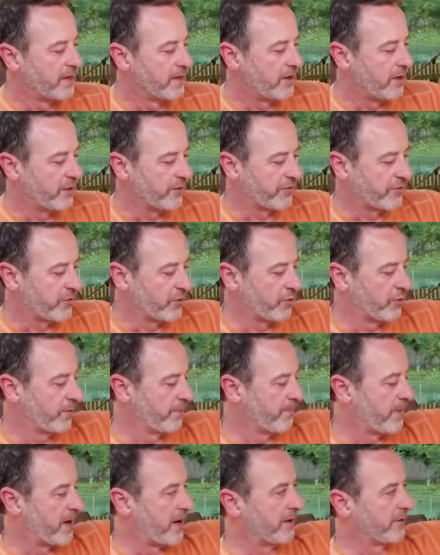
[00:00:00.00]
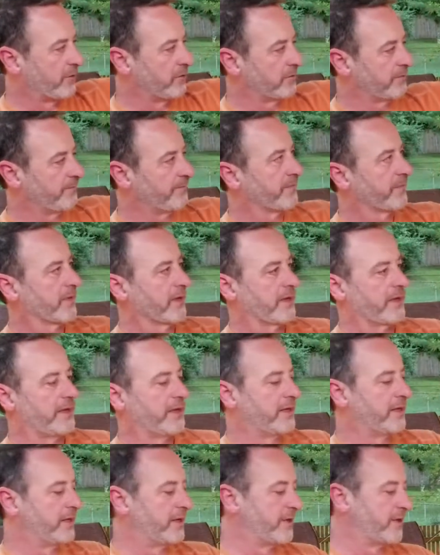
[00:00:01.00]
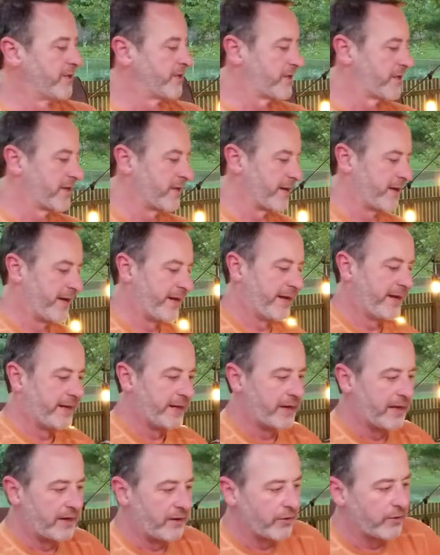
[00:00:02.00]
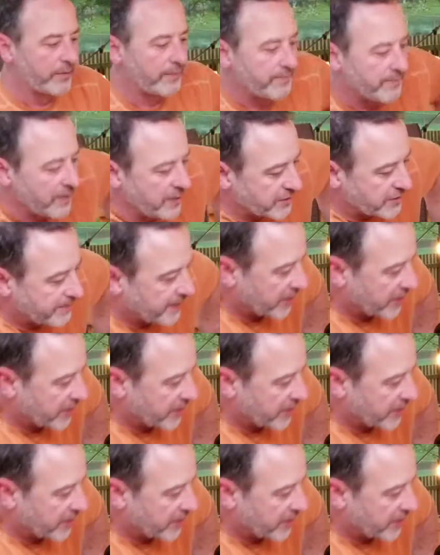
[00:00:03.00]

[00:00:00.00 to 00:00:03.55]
Our third bottle is oh, lost my